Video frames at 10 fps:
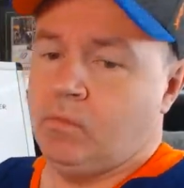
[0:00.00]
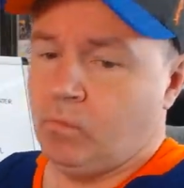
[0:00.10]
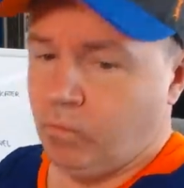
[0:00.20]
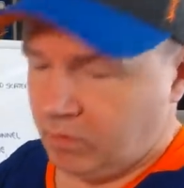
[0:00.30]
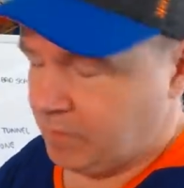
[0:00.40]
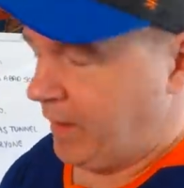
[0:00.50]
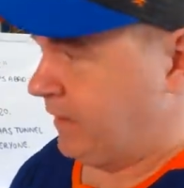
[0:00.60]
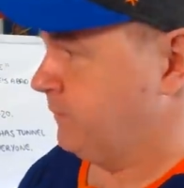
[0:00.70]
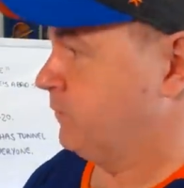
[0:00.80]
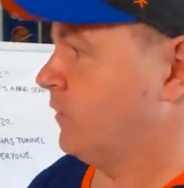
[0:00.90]
Welcome
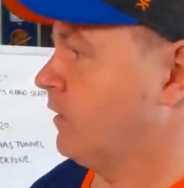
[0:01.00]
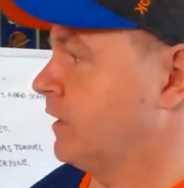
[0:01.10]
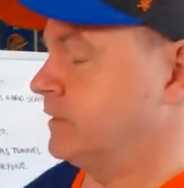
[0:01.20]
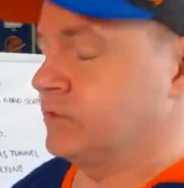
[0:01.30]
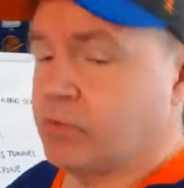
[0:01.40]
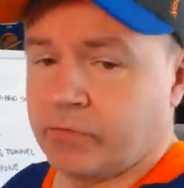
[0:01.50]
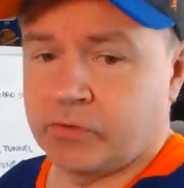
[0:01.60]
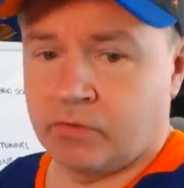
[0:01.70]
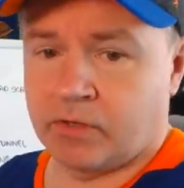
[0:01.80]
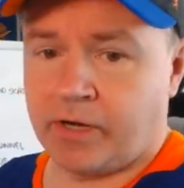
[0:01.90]
back. All right, so the
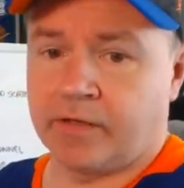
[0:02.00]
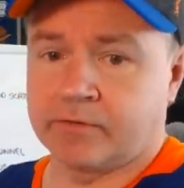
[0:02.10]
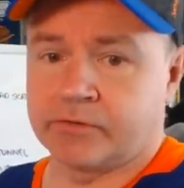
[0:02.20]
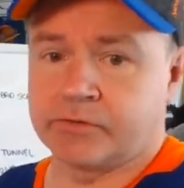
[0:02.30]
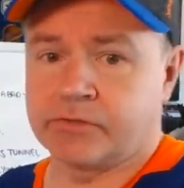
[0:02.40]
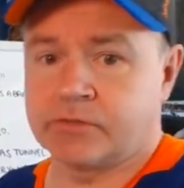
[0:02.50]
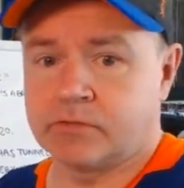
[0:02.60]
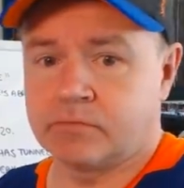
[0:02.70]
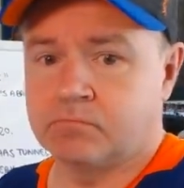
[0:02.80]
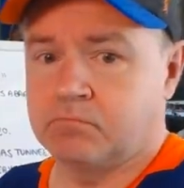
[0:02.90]
New York
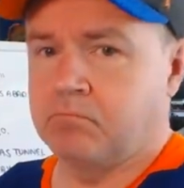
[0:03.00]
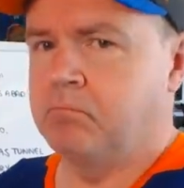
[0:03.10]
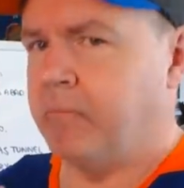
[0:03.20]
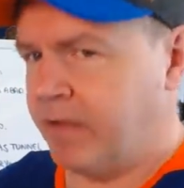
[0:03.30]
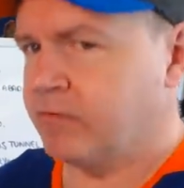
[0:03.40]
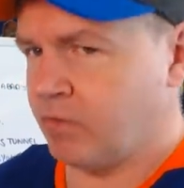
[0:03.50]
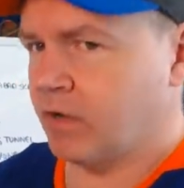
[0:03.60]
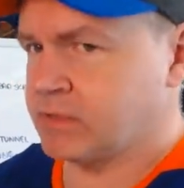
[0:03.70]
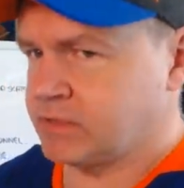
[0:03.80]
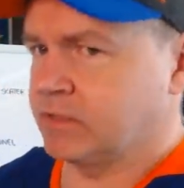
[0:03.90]
Islanders may have
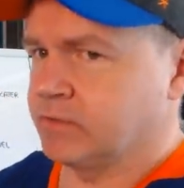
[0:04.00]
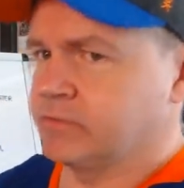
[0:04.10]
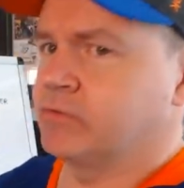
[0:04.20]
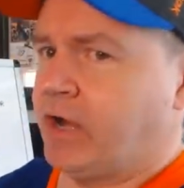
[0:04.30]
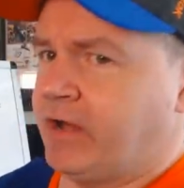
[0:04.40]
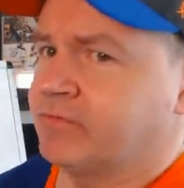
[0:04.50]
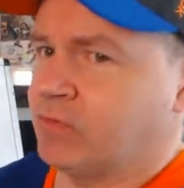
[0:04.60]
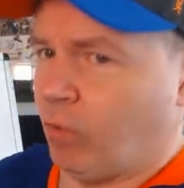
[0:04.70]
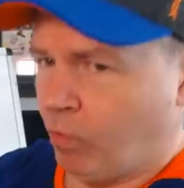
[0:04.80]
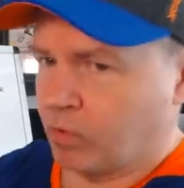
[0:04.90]
got a steal in the draft,
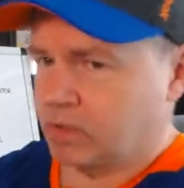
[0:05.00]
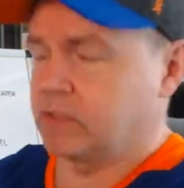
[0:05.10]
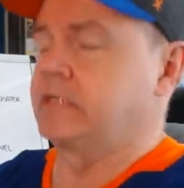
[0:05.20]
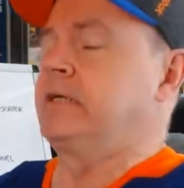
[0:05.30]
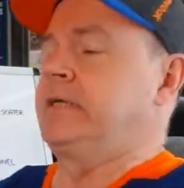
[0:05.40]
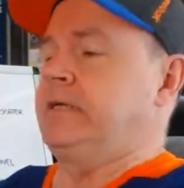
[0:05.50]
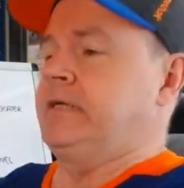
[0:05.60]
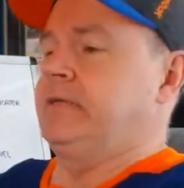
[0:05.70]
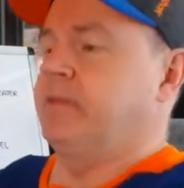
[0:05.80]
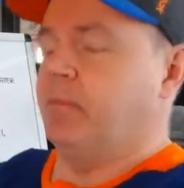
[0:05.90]
or
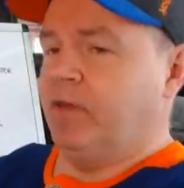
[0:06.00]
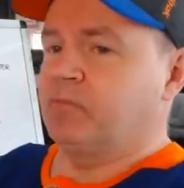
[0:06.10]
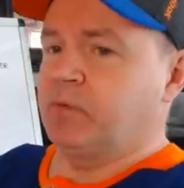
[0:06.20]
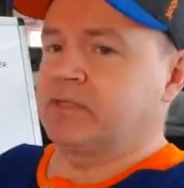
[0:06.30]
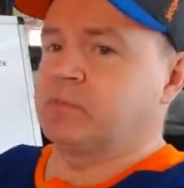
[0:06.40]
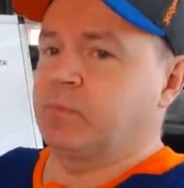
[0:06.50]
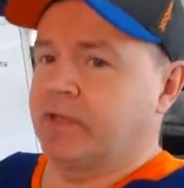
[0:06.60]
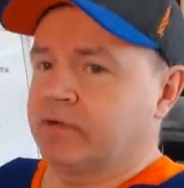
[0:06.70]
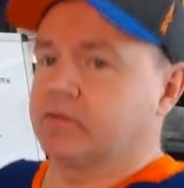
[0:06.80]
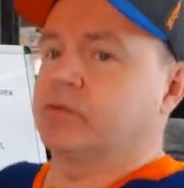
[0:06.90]
they may have picked a
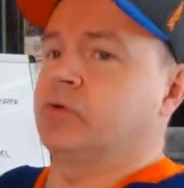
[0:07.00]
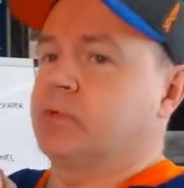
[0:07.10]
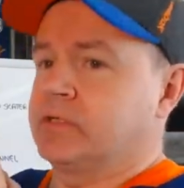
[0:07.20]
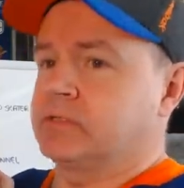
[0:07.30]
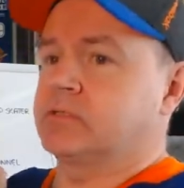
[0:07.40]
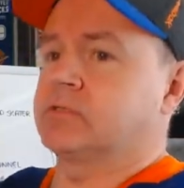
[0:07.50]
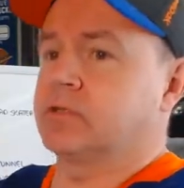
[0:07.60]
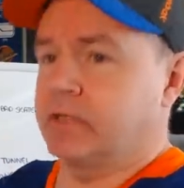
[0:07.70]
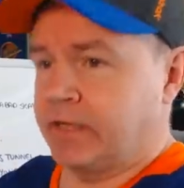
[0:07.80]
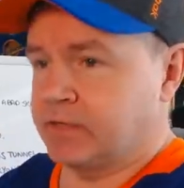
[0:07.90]
player who is
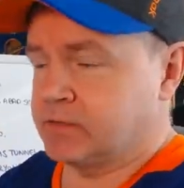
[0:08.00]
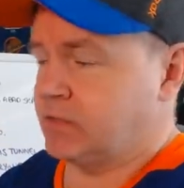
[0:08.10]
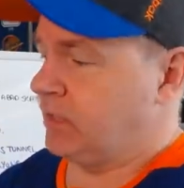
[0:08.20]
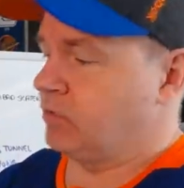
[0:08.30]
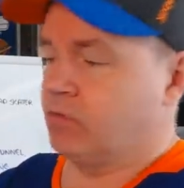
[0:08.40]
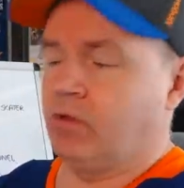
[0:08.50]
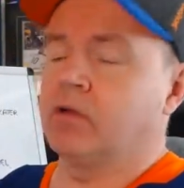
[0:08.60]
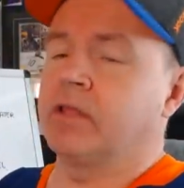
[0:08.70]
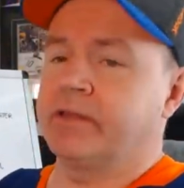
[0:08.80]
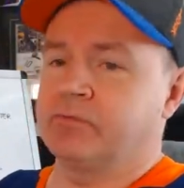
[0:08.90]
the latest in a long
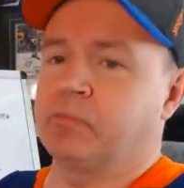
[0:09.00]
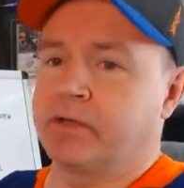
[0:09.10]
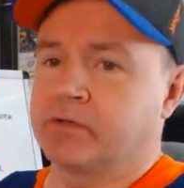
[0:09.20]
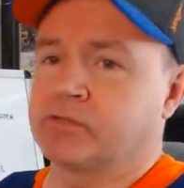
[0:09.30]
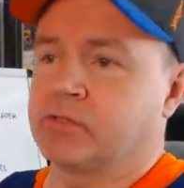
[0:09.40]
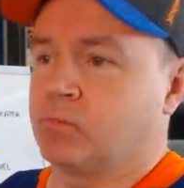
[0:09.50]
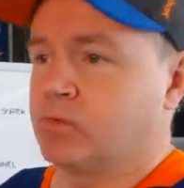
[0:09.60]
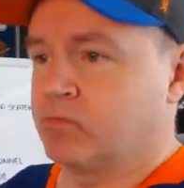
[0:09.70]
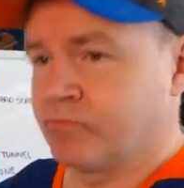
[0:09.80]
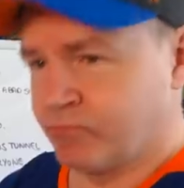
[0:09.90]
line of players that
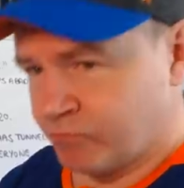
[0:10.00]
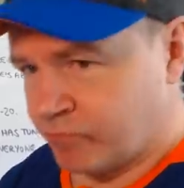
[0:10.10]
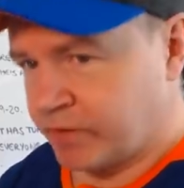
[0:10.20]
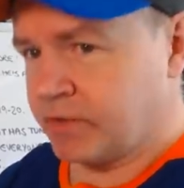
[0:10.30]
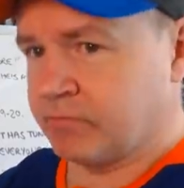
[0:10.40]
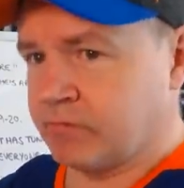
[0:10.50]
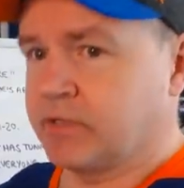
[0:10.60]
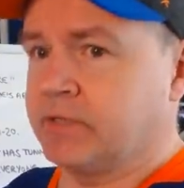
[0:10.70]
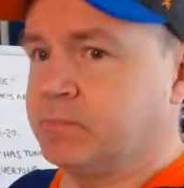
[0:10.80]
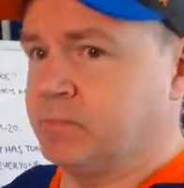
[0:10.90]
were really,
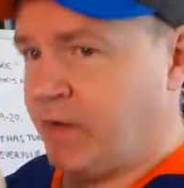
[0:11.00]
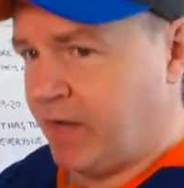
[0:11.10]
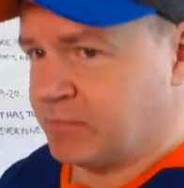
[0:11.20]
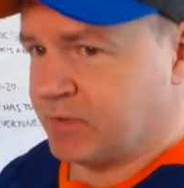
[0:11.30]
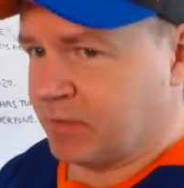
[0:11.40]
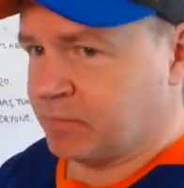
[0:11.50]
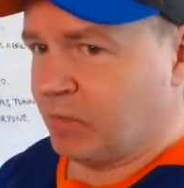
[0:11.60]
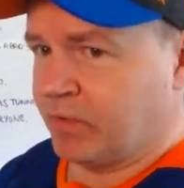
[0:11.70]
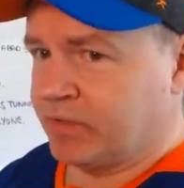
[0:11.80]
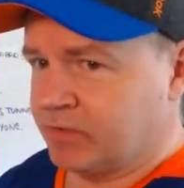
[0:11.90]
really hyped up
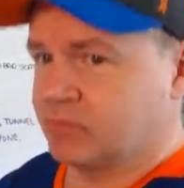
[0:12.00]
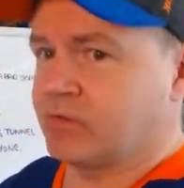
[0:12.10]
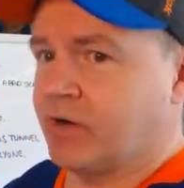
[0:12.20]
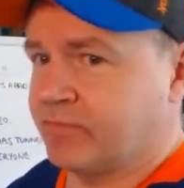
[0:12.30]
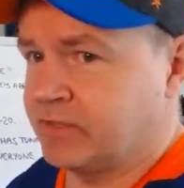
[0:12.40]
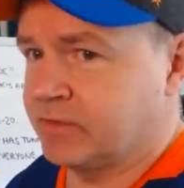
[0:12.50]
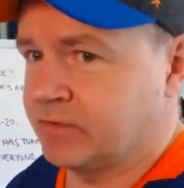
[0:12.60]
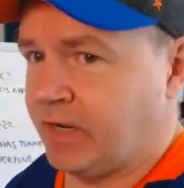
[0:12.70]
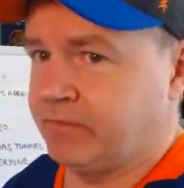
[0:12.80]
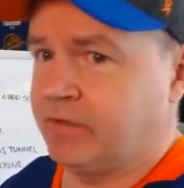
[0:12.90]
going into their draft
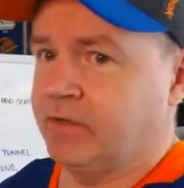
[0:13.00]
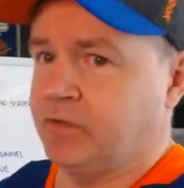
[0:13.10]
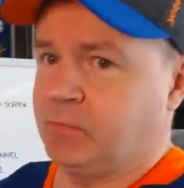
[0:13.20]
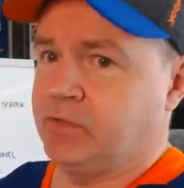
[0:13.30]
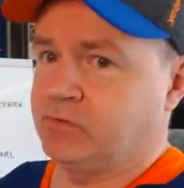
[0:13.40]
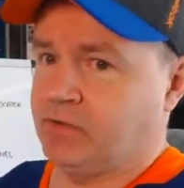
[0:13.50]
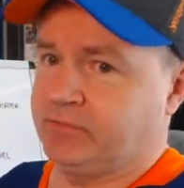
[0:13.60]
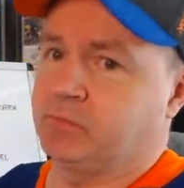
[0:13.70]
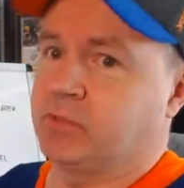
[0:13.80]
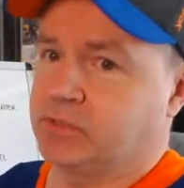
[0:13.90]
year and then ended up being
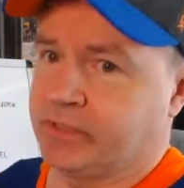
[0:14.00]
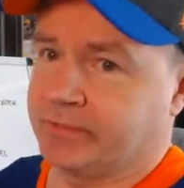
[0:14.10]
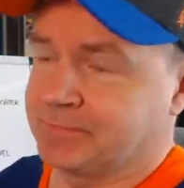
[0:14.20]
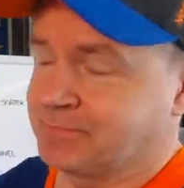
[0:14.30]
drafted much later.